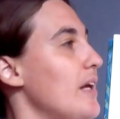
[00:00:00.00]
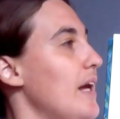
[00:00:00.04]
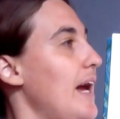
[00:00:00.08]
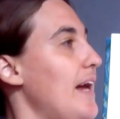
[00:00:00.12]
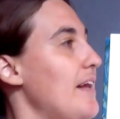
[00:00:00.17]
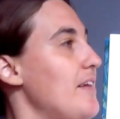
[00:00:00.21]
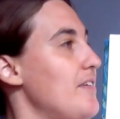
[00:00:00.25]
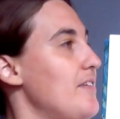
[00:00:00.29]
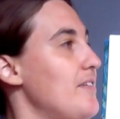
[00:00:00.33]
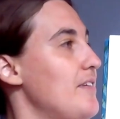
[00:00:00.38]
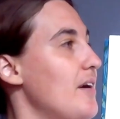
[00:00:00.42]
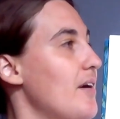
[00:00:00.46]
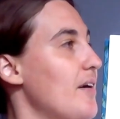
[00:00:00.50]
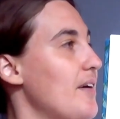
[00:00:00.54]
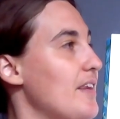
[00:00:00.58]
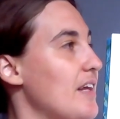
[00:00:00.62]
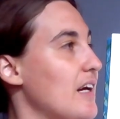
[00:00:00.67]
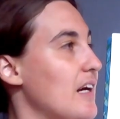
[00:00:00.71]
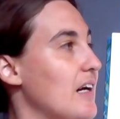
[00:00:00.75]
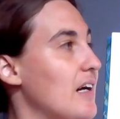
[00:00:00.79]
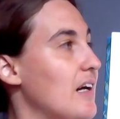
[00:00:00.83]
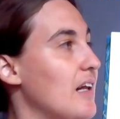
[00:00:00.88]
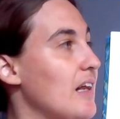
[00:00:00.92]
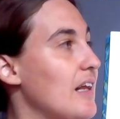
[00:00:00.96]
And stare at the
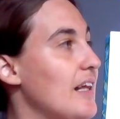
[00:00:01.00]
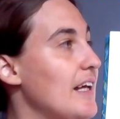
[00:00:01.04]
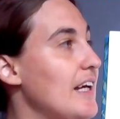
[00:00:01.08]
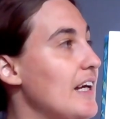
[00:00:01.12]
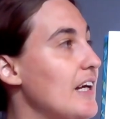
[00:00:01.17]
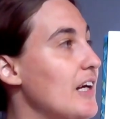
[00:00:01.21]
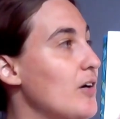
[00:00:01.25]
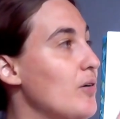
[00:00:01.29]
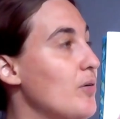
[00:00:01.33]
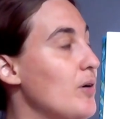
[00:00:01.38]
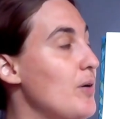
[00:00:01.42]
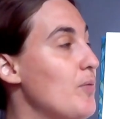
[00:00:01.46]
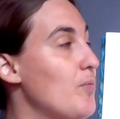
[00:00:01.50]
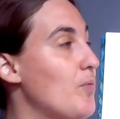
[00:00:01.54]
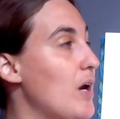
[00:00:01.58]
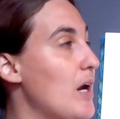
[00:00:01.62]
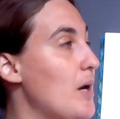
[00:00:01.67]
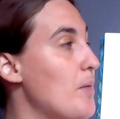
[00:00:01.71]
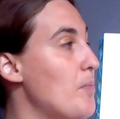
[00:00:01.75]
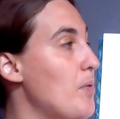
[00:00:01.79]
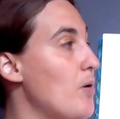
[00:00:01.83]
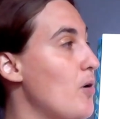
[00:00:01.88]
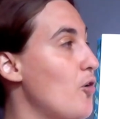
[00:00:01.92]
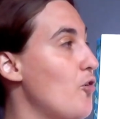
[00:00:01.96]
glittering
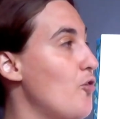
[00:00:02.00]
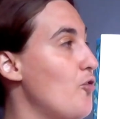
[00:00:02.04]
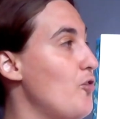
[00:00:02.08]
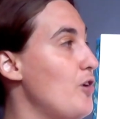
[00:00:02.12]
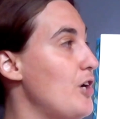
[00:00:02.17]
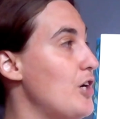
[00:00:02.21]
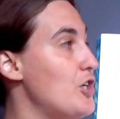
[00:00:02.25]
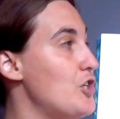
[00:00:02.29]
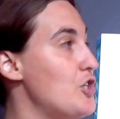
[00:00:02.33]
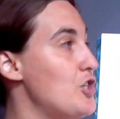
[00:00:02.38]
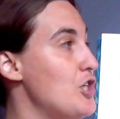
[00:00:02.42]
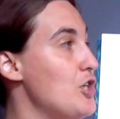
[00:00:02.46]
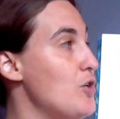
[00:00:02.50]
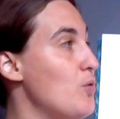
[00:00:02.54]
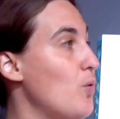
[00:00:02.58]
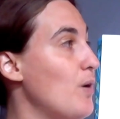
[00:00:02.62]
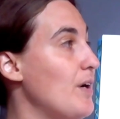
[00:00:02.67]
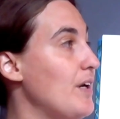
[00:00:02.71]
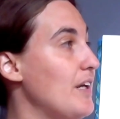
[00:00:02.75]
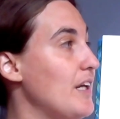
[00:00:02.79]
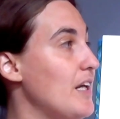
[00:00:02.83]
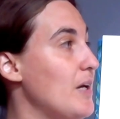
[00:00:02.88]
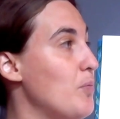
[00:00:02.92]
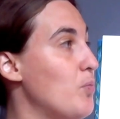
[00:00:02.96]
rainbow of fish. She
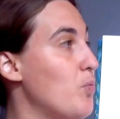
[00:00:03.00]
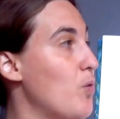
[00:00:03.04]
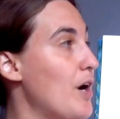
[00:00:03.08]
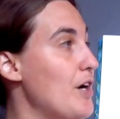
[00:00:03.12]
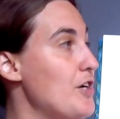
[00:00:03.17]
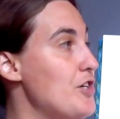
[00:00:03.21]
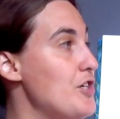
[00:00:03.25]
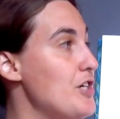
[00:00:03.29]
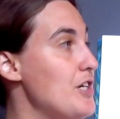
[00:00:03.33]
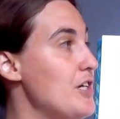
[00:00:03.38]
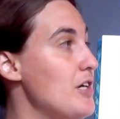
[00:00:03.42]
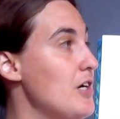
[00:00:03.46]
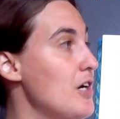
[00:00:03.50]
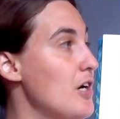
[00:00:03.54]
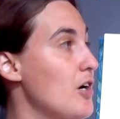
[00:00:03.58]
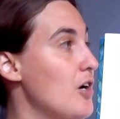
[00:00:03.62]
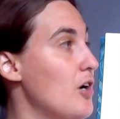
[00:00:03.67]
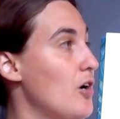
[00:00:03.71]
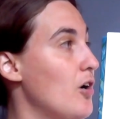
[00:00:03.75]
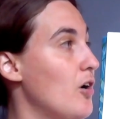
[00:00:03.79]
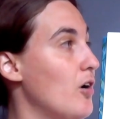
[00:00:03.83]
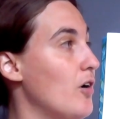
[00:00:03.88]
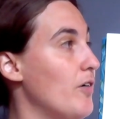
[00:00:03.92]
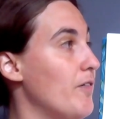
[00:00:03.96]
wanted to keep watching
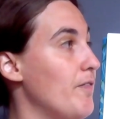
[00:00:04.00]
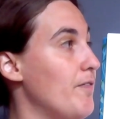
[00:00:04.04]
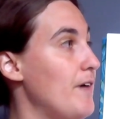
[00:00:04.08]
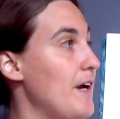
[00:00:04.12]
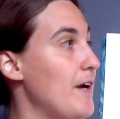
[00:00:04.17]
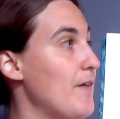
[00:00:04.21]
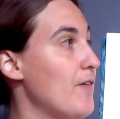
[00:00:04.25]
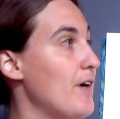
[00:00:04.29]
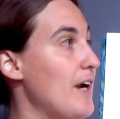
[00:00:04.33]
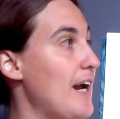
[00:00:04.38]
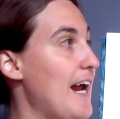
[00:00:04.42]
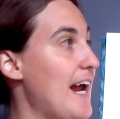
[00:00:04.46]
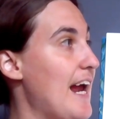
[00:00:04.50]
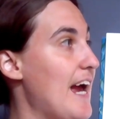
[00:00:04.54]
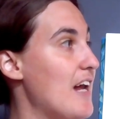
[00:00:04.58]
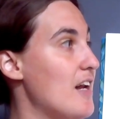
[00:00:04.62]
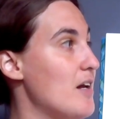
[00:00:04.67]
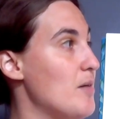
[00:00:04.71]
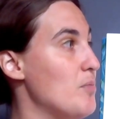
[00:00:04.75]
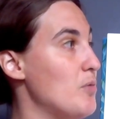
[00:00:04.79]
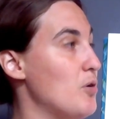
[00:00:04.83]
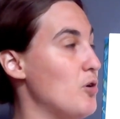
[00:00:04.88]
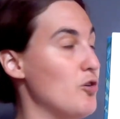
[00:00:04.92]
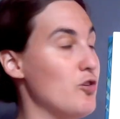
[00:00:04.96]
her favorite
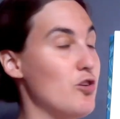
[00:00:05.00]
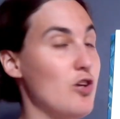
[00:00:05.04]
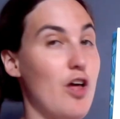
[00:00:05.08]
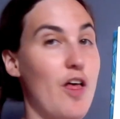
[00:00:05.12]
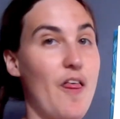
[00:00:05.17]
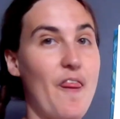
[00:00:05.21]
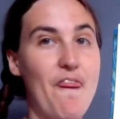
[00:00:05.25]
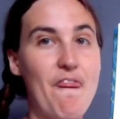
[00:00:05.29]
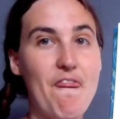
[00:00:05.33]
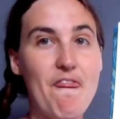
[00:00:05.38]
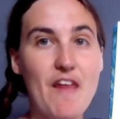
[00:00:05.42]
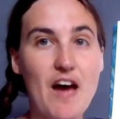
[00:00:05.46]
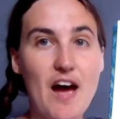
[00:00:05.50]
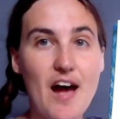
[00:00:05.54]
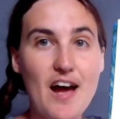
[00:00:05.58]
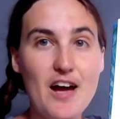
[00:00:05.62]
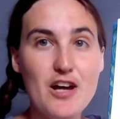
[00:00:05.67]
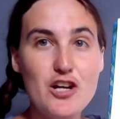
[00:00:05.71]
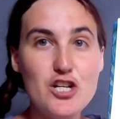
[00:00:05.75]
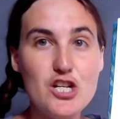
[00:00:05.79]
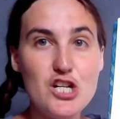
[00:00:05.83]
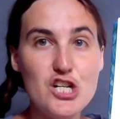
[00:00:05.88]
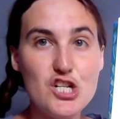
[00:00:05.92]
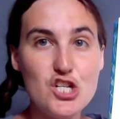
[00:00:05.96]
animals,
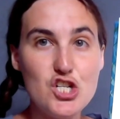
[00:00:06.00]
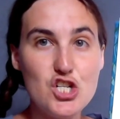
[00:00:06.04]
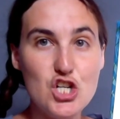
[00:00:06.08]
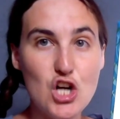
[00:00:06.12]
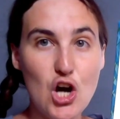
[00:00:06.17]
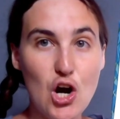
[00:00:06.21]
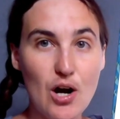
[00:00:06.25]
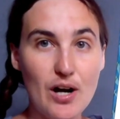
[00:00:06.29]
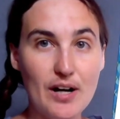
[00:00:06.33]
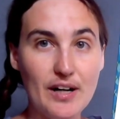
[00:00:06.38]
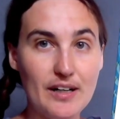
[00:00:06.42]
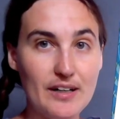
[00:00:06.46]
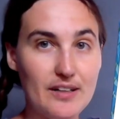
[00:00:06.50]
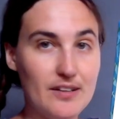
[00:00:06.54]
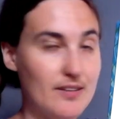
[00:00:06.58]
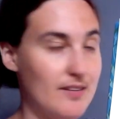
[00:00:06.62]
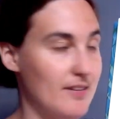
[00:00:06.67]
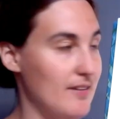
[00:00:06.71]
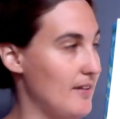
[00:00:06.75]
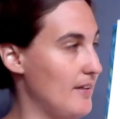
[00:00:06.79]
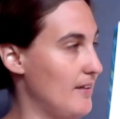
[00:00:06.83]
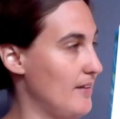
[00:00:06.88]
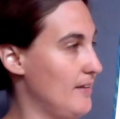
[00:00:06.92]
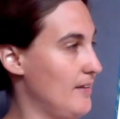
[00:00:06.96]
the
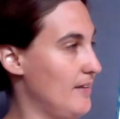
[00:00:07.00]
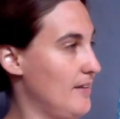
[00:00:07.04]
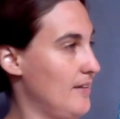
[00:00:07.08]
sharks.